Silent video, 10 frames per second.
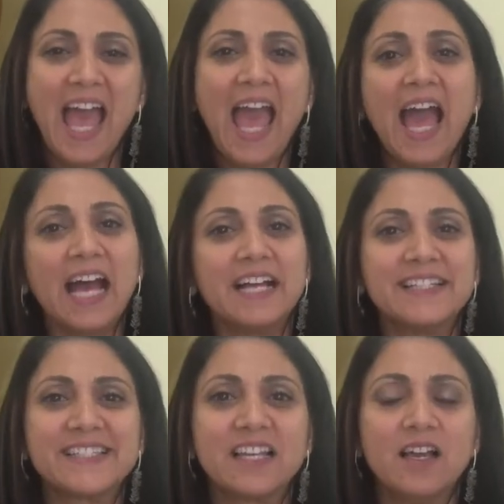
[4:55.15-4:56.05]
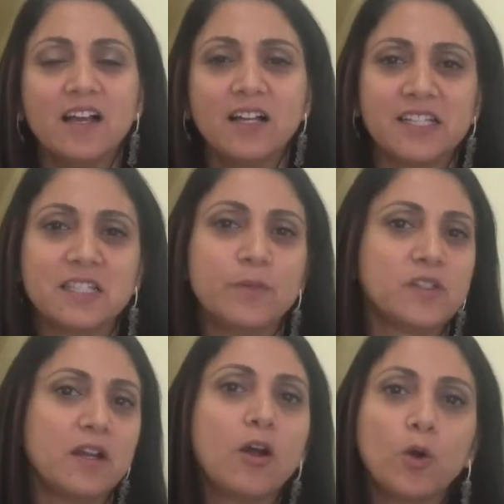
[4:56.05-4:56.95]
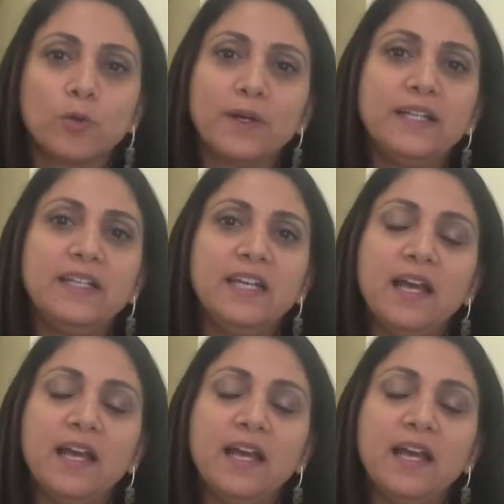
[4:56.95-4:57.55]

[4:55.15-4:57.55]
as customers that already